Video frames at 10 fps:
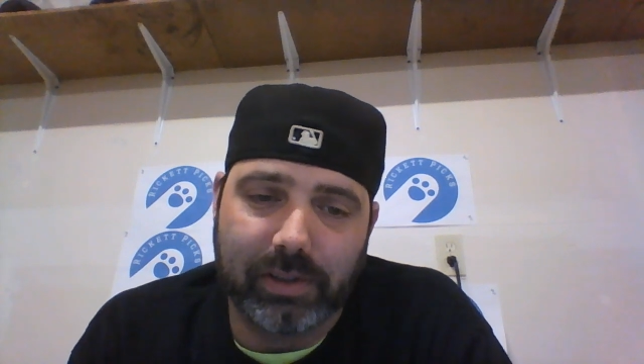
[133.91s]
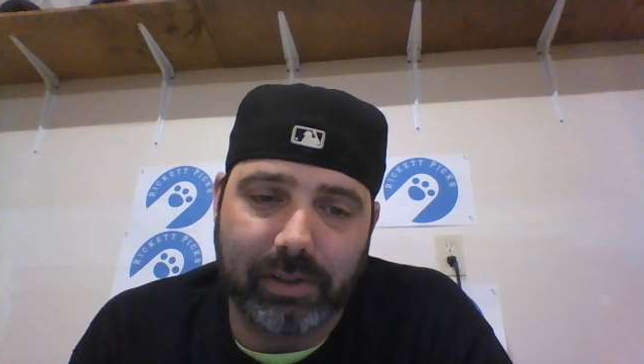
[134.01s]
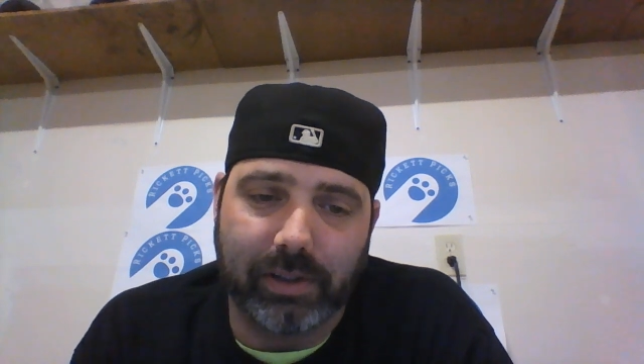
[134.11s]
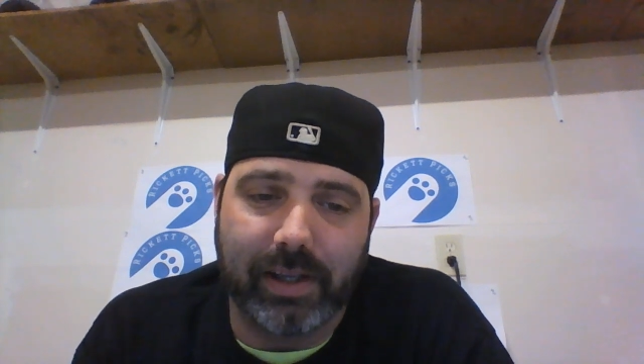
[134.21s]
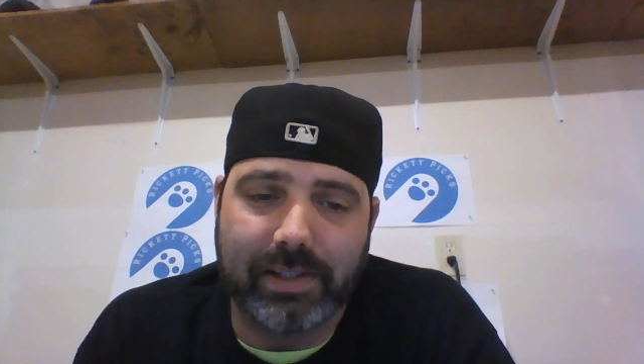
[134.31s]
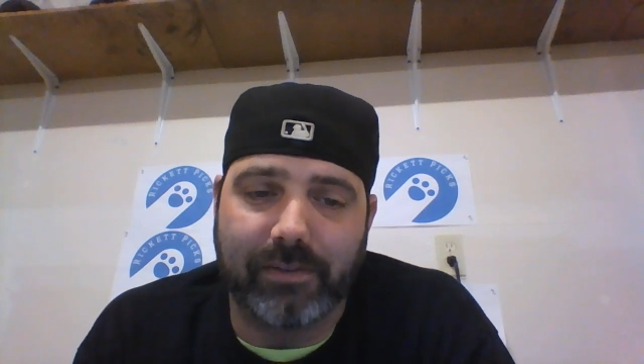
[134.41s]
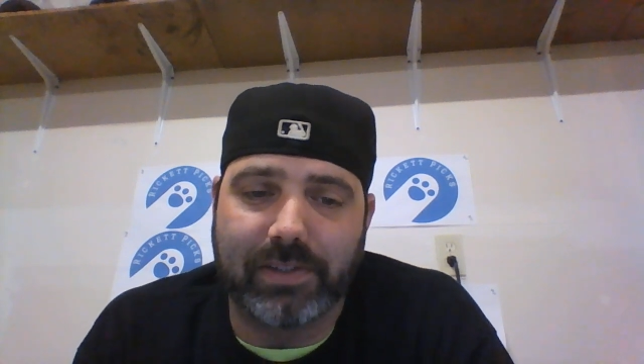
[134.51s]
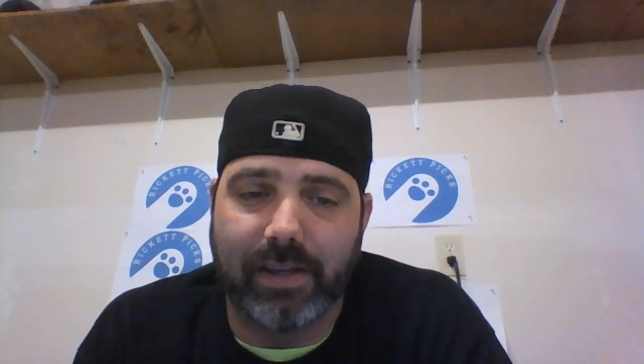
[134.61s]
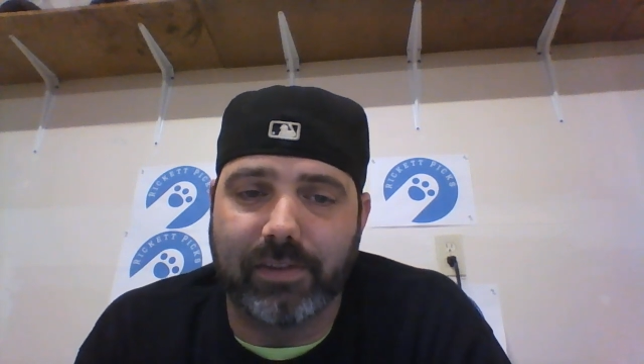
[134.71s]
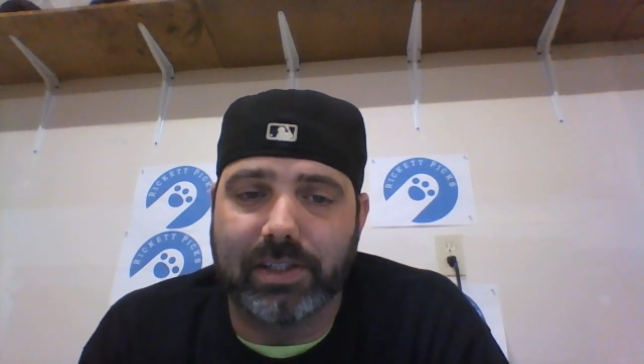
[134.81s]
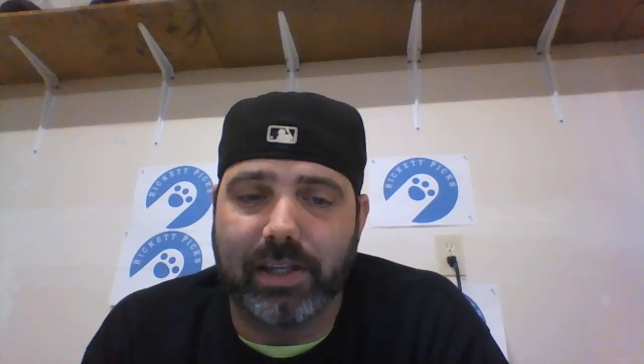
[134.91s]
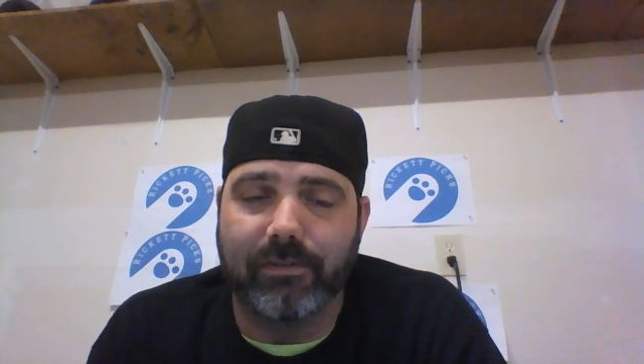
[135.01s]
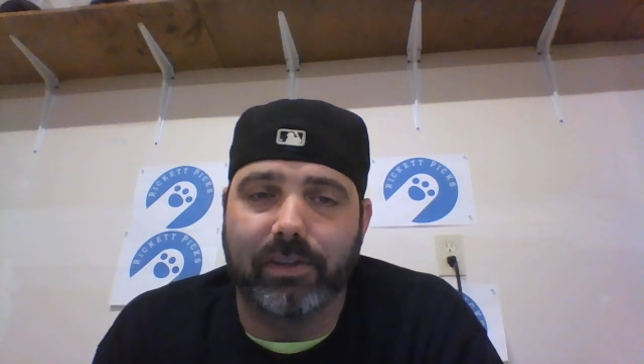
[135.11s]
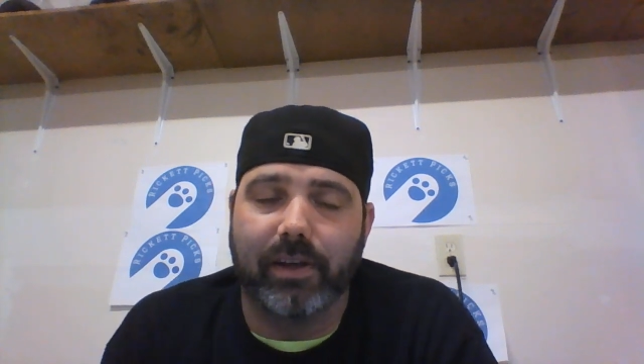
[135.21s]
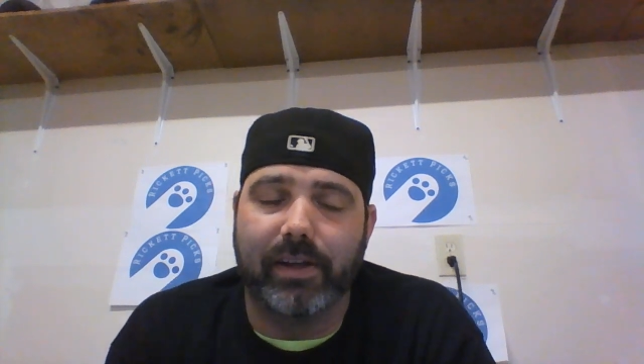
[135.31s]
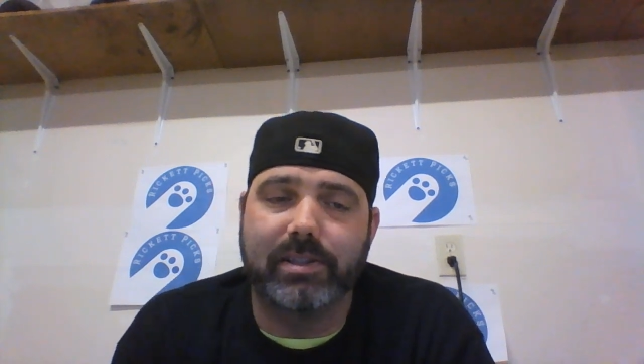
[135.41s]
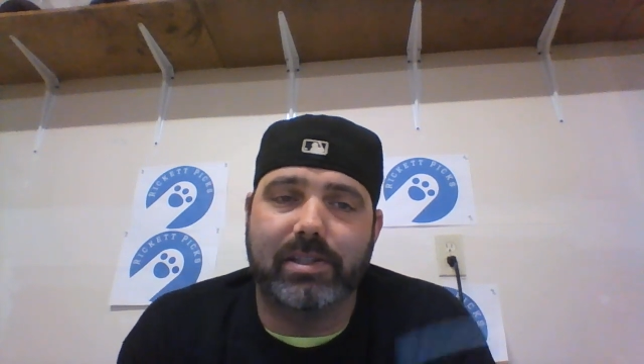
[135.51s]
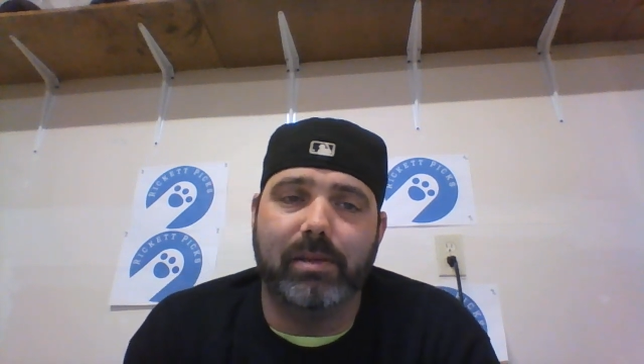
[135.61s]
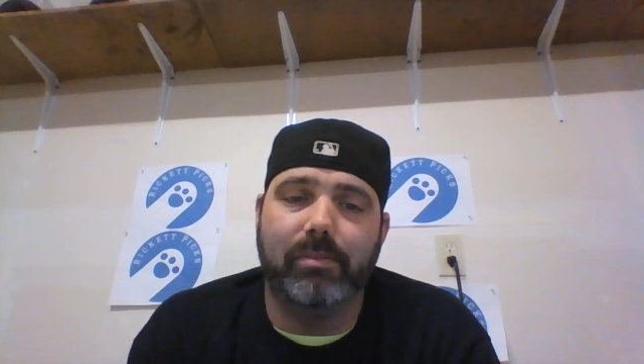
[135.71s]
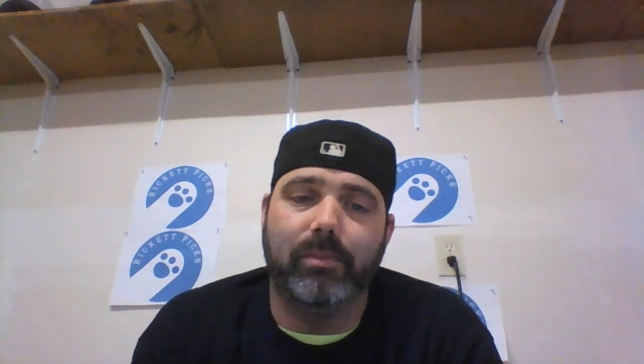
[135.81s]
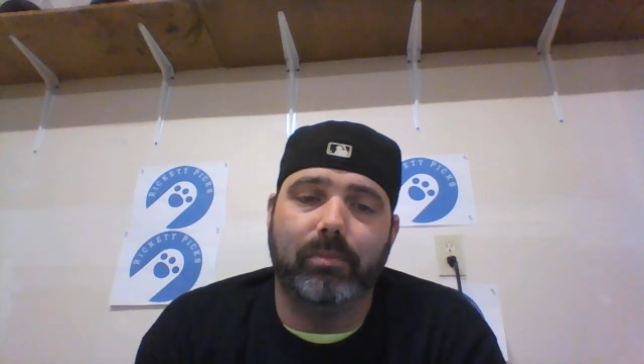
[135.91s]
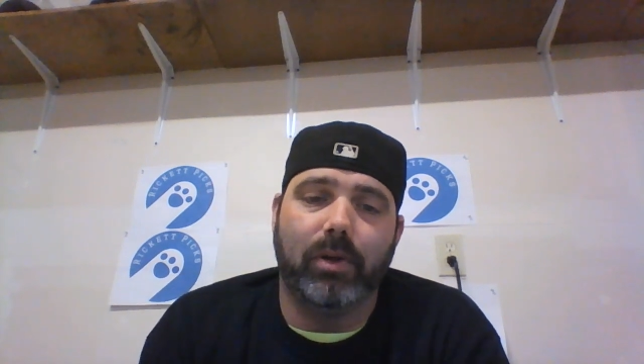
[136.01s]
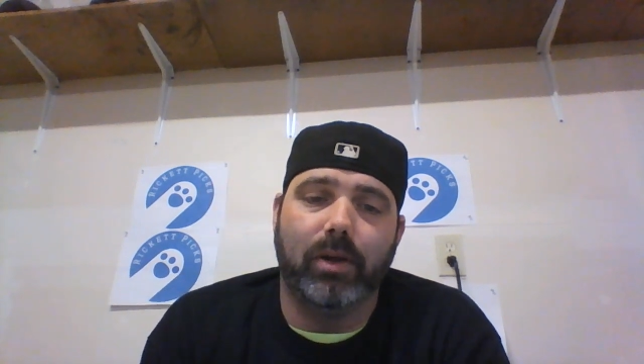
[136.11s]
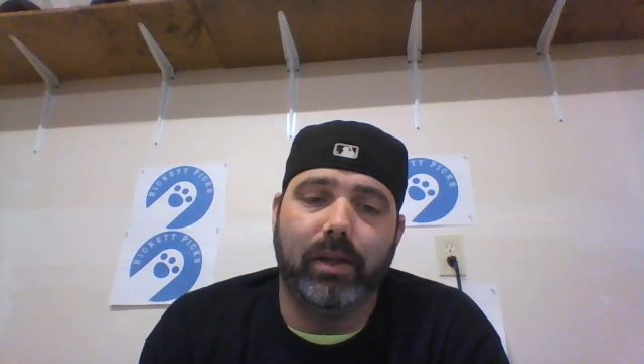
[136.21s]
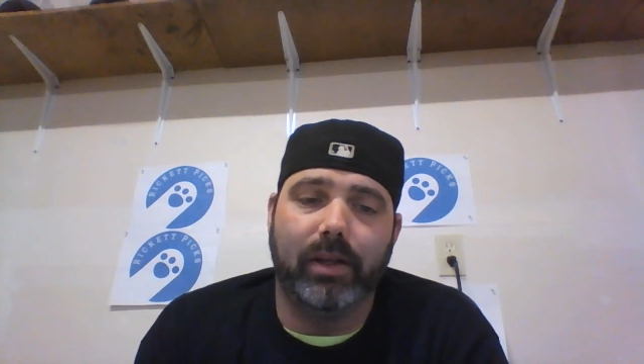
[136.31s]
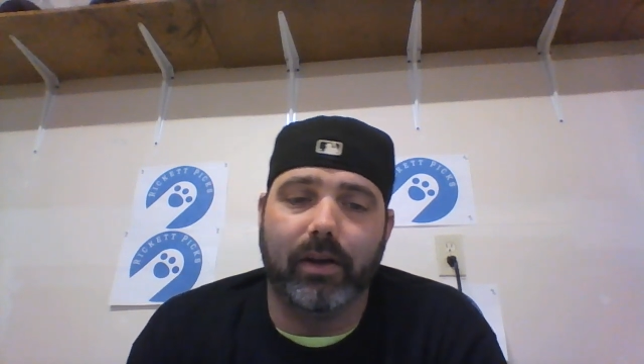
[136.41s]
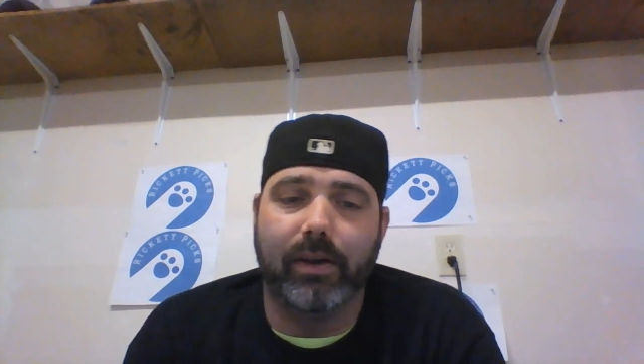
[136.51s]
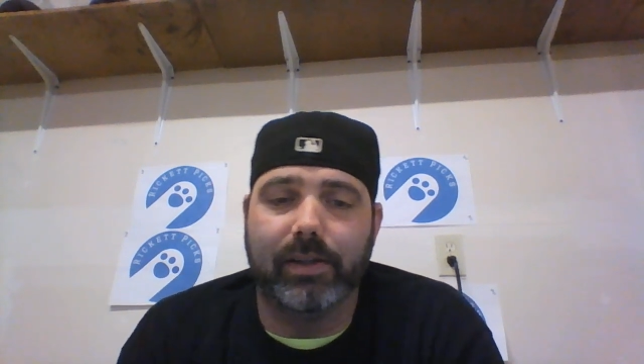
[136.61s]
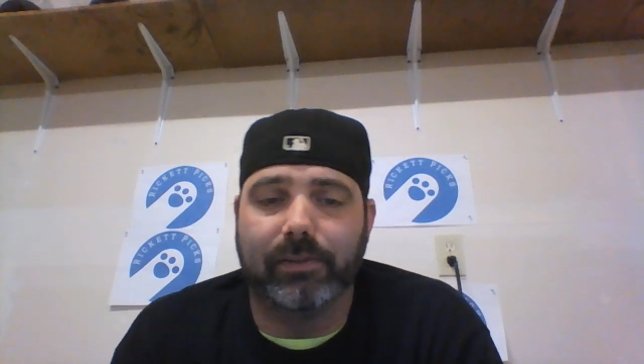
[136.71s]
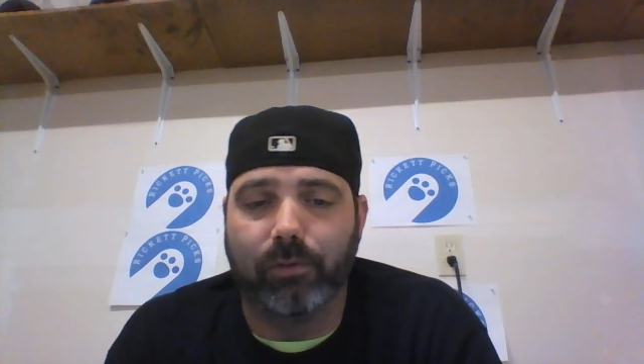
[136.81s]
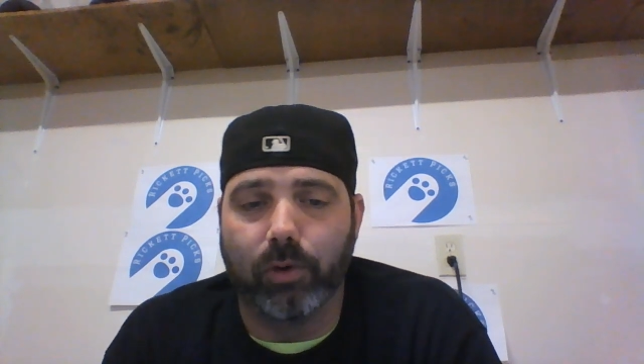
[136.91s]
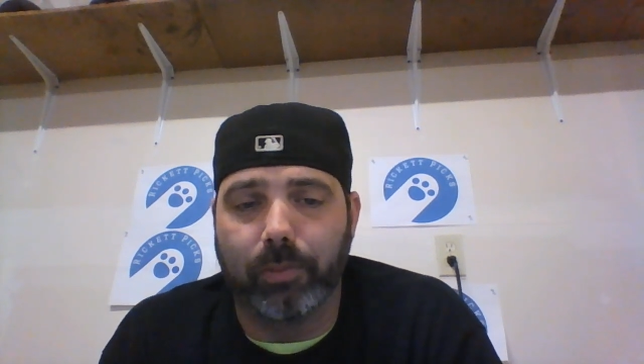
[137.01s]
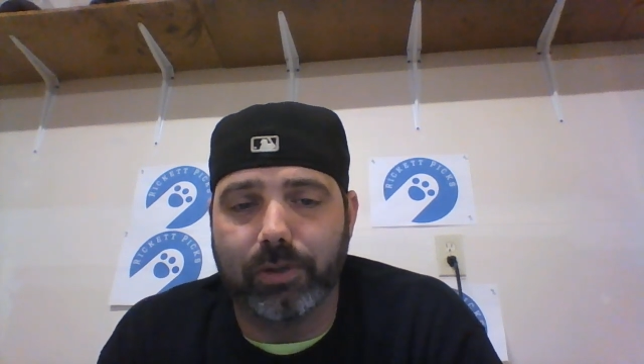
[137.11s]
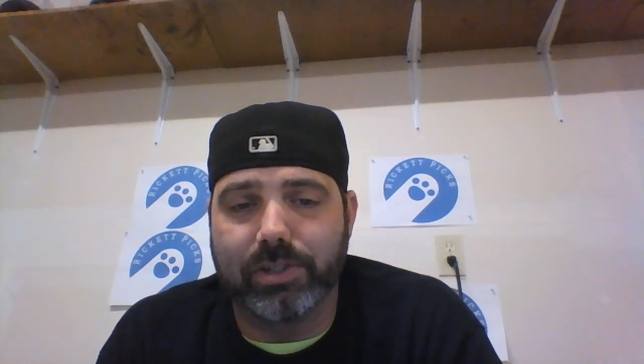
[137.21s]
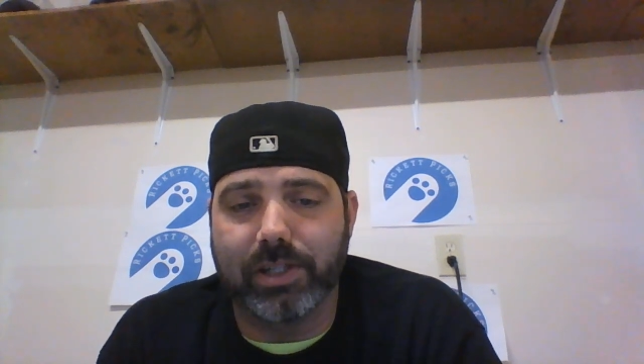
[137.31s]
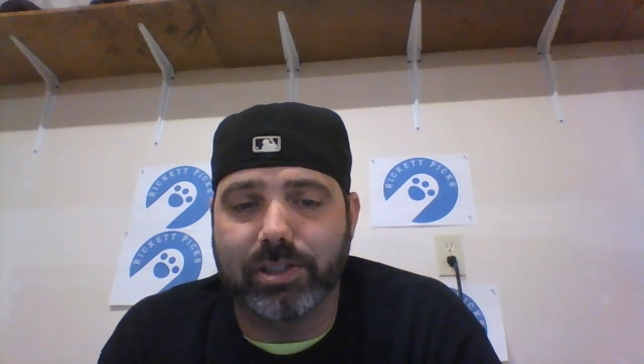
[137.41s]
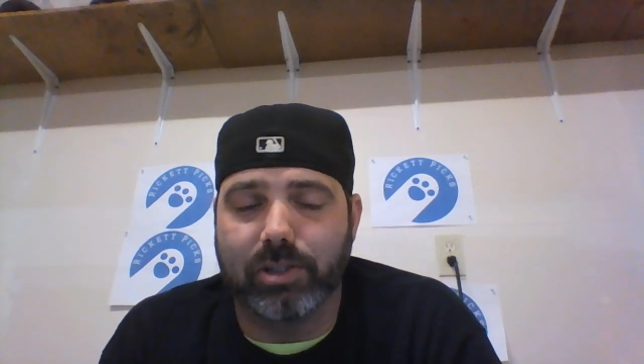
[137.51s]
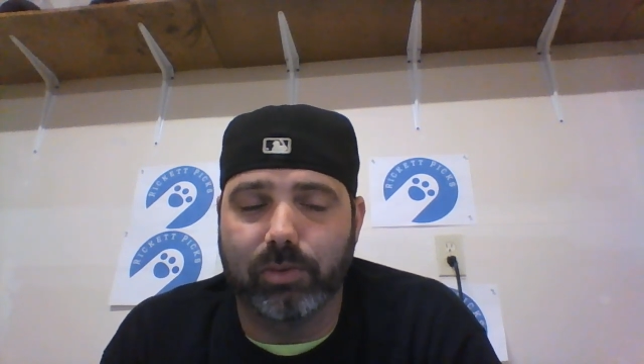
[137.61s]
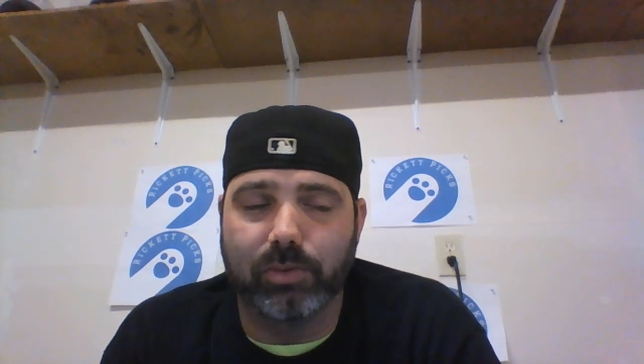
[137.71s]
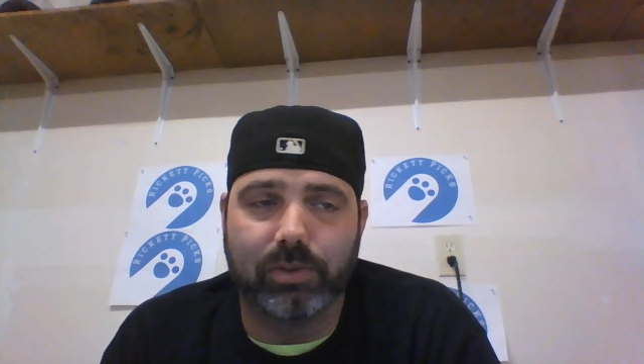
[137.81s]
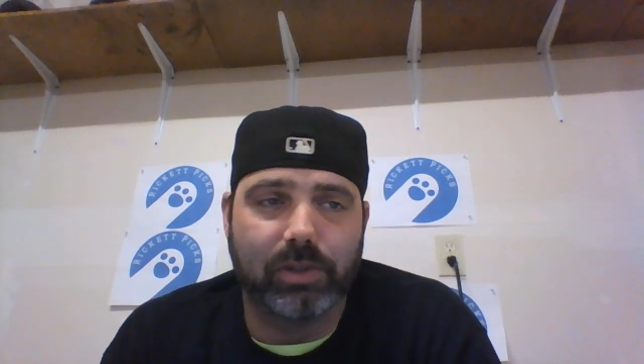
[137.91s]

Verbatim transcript: The Lions have 77. Lions team uh, ERA is 4.62.